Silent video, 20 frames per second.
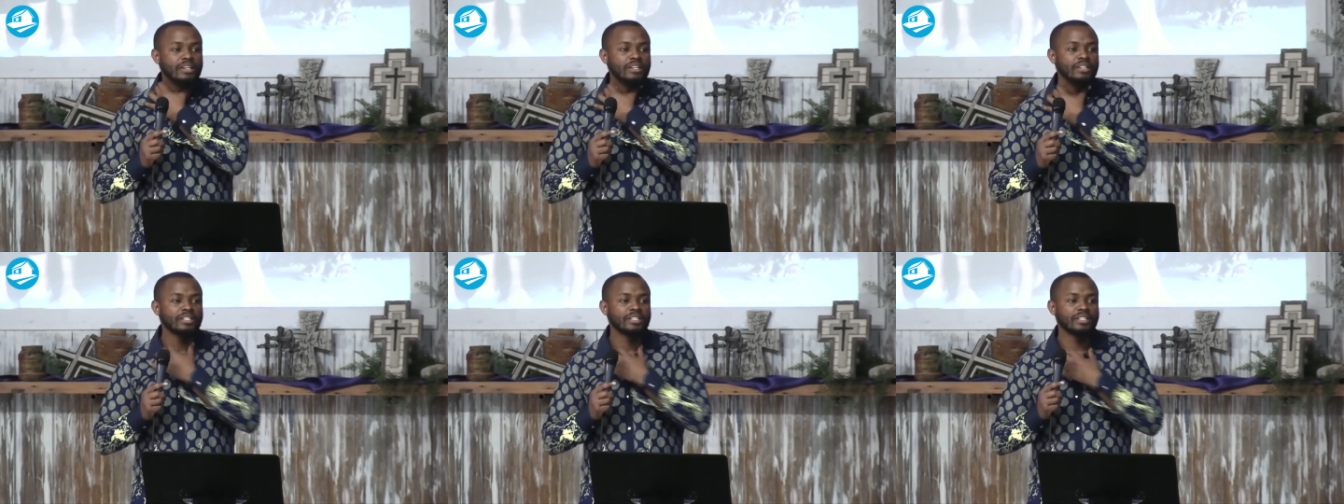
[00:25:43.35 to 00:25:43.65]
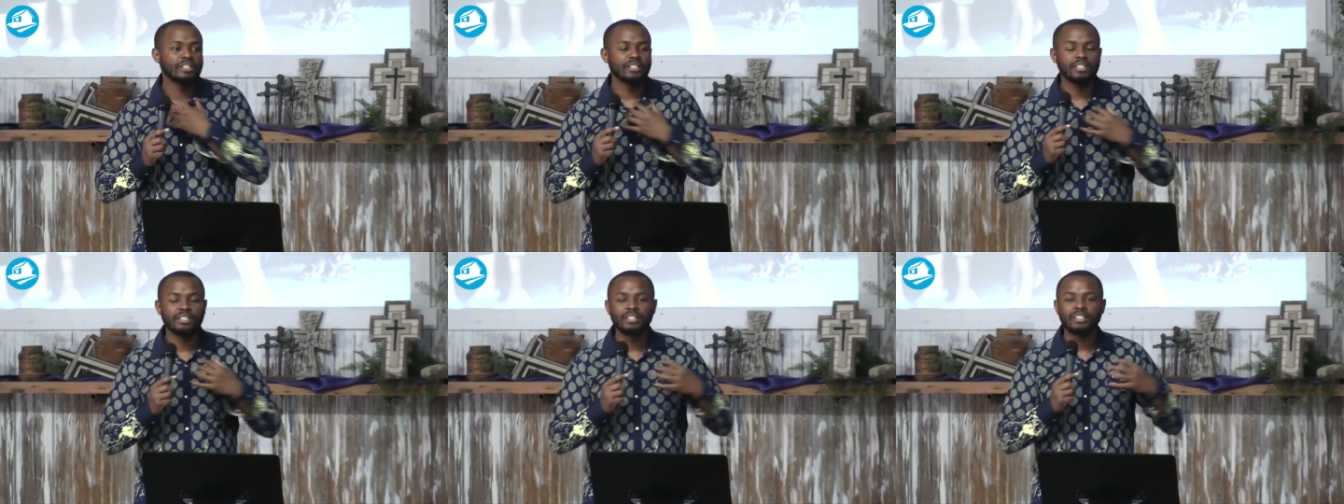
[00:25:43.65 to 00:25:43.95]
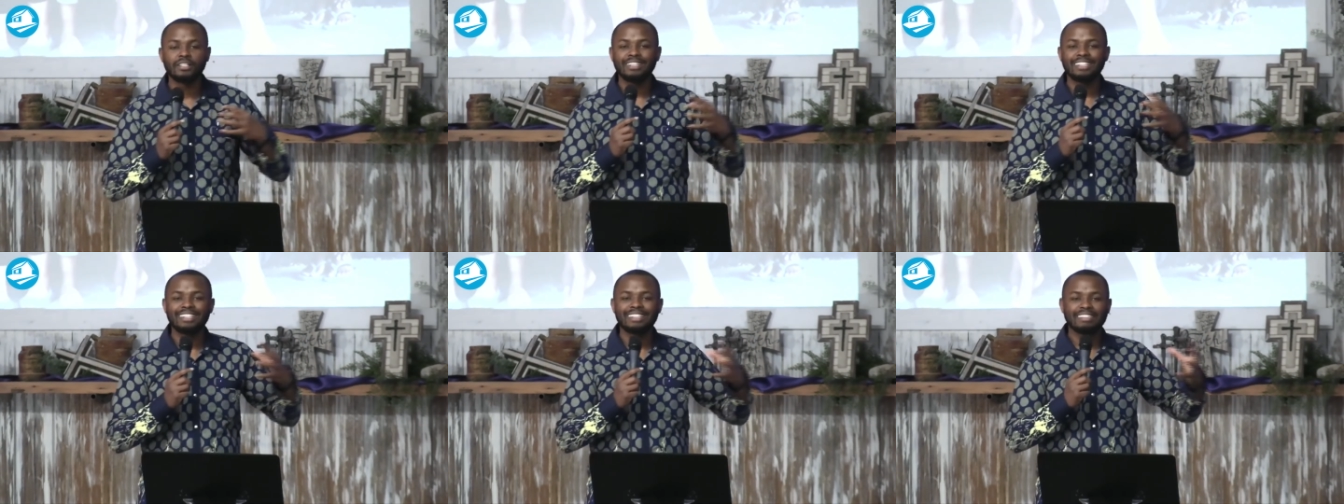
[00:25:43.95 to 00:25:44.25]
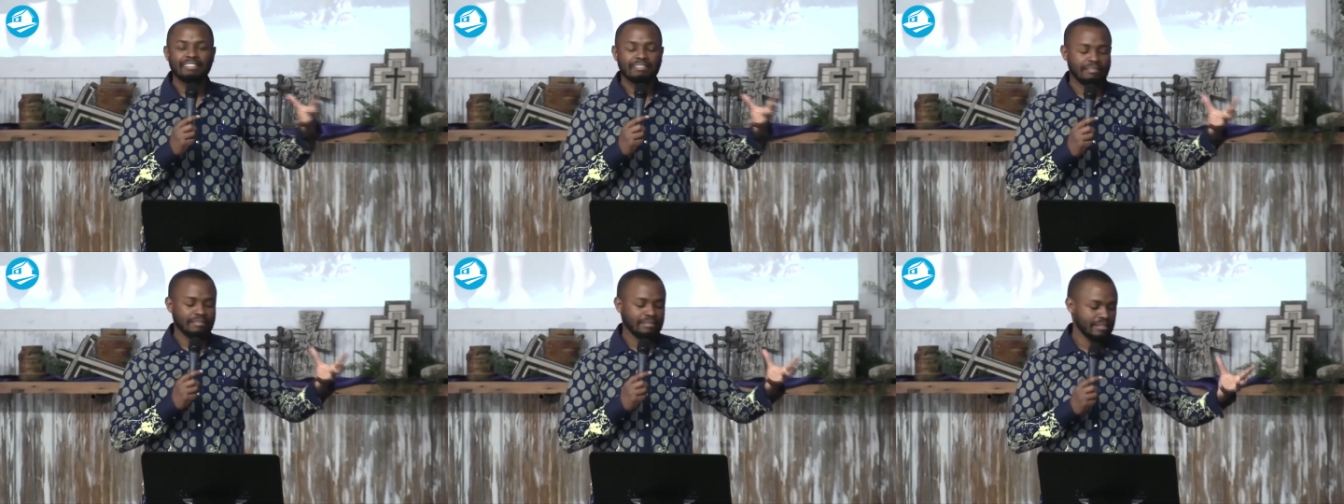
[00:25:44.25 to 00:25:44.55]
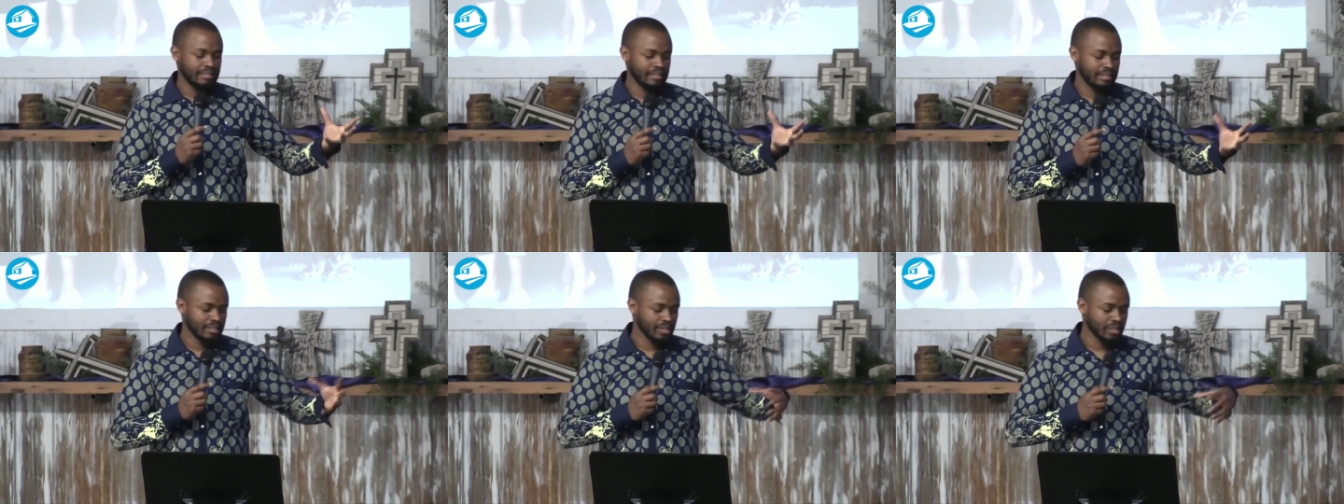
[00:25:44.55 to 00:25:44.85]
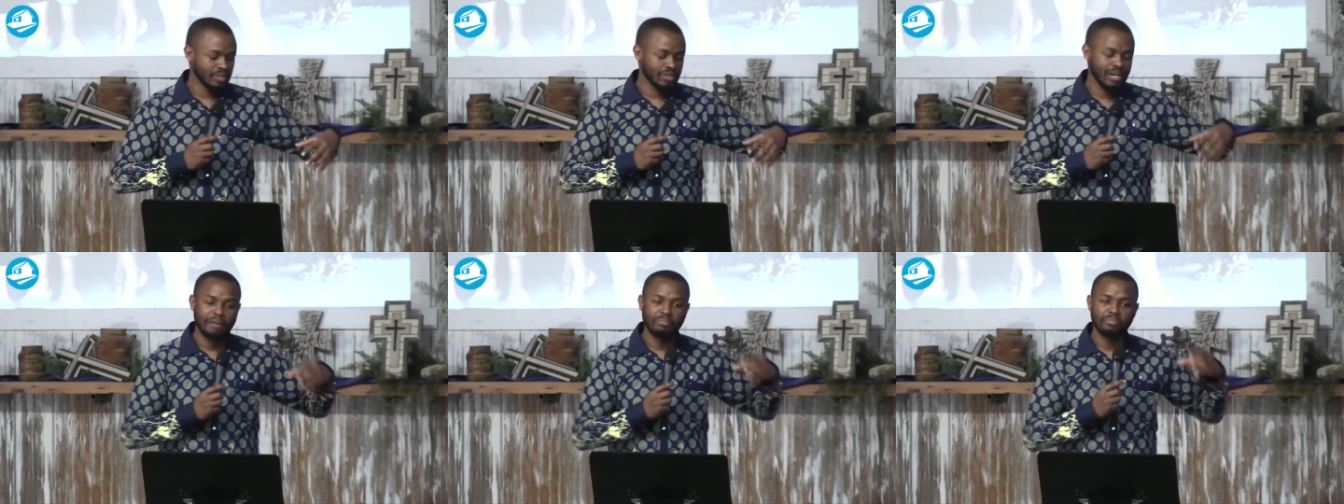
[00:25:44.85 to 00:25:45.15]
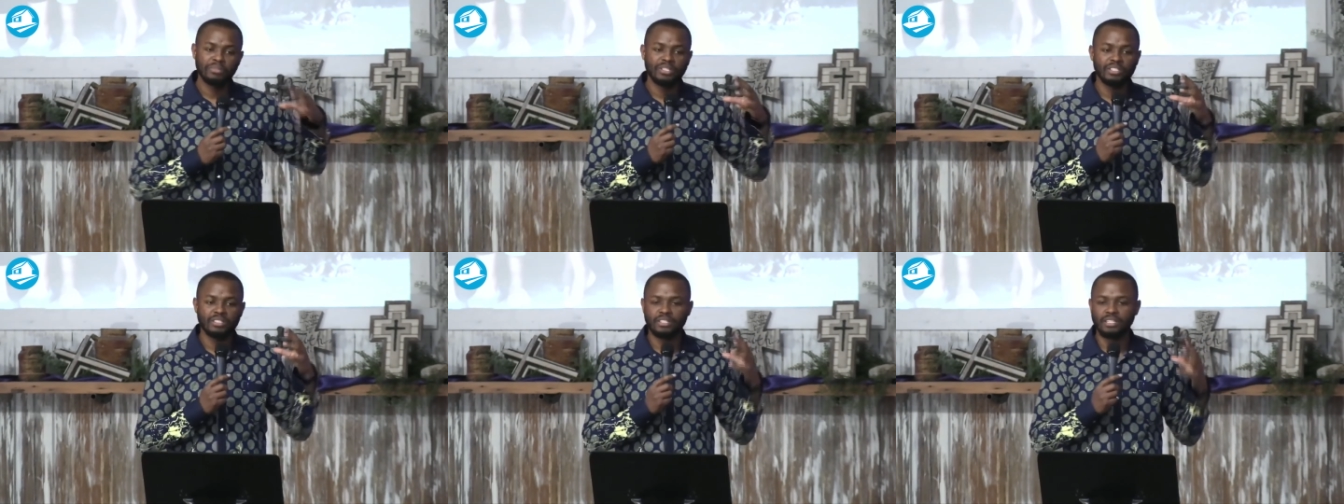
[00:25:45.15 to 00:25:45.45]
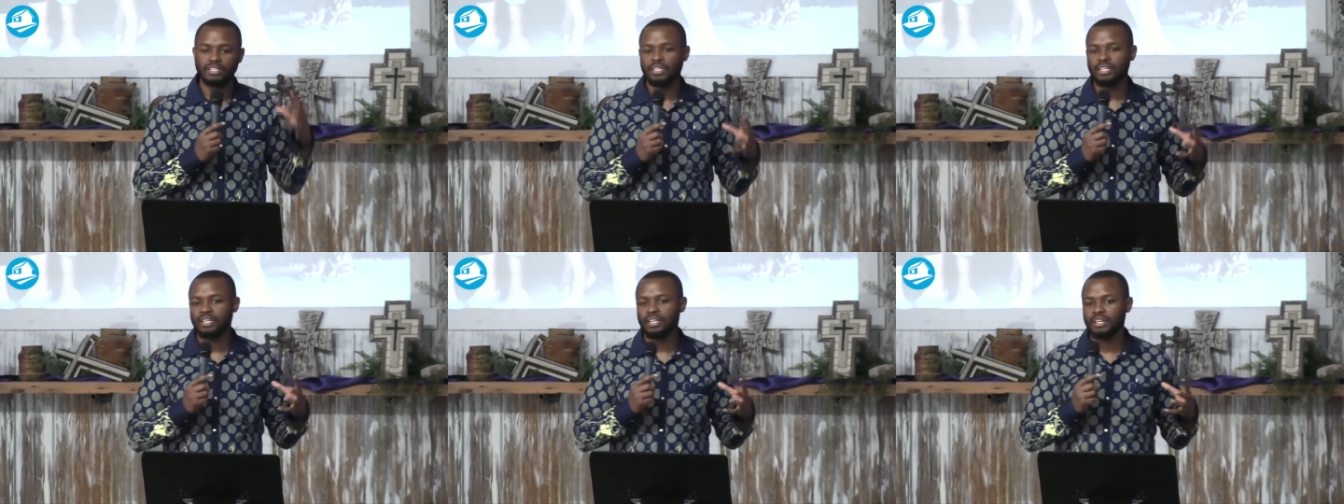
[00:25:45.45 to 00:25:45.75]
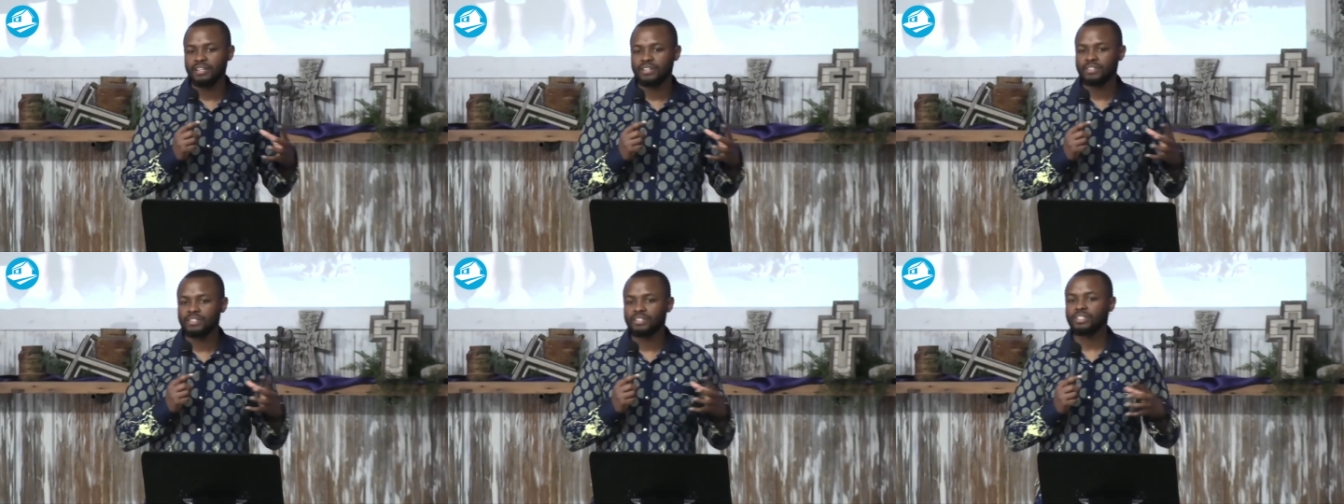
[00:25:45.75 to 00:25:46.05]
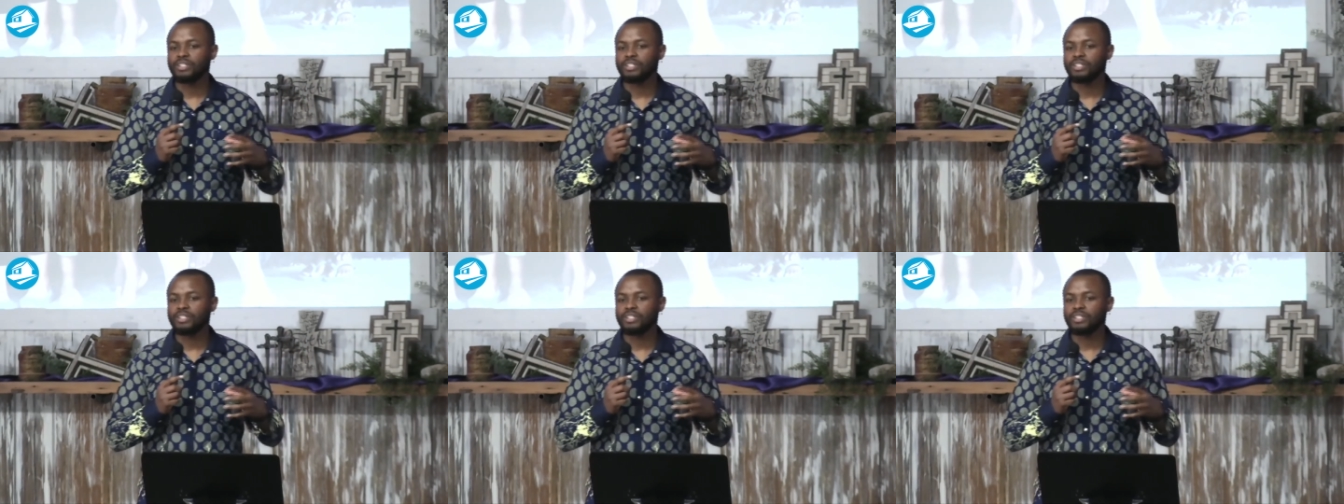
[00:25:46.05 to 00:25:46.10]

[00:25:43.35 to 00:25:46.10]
She grabbed these kids.